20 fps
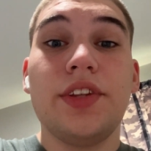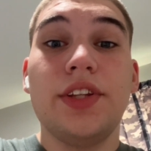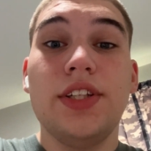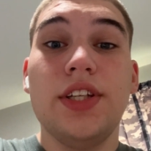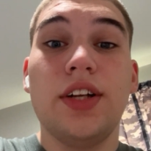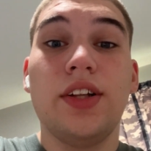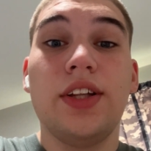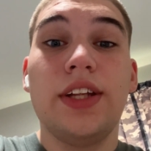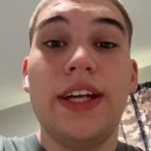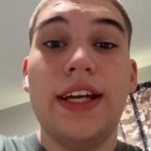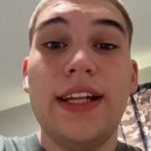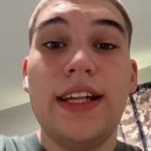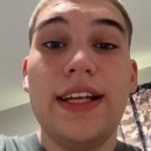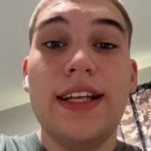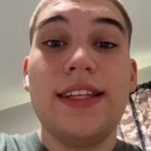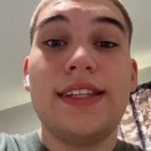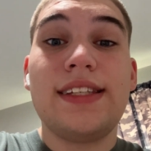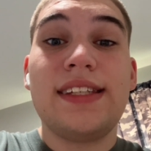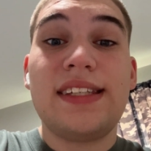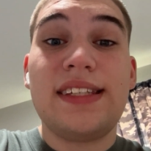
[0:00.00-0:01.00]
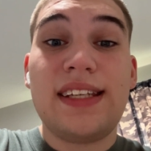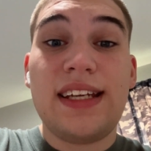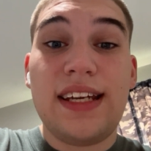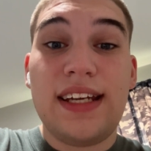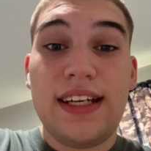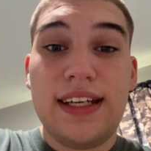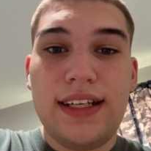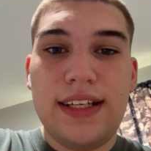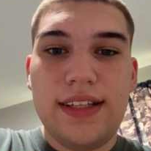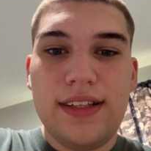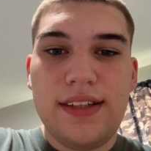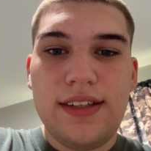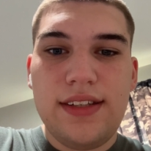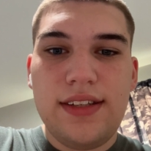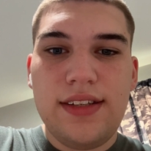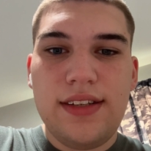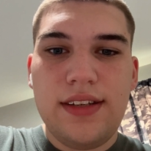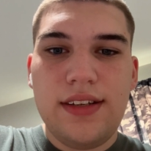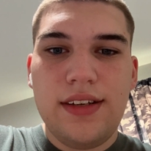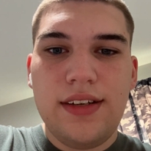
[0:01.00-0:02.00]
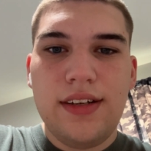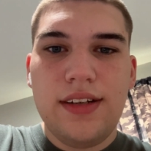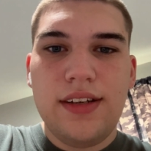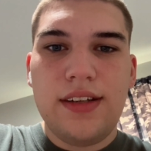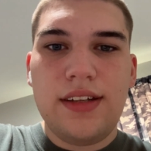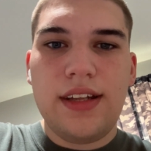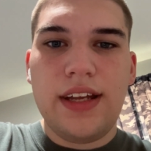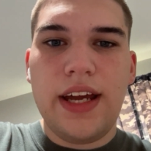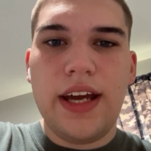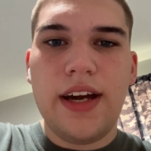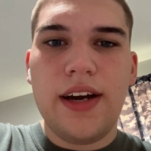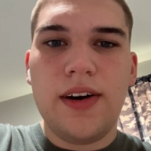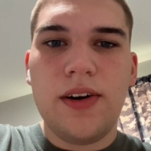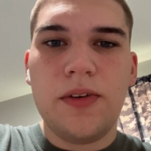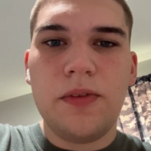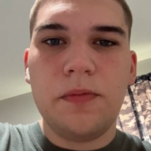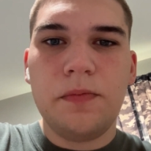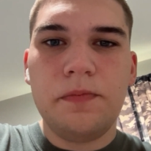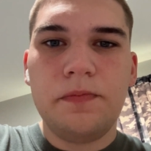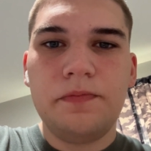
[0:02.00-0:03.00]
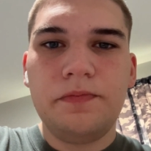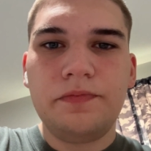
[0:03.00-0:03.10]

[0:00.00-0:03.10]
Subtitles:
deleted scenes. Now,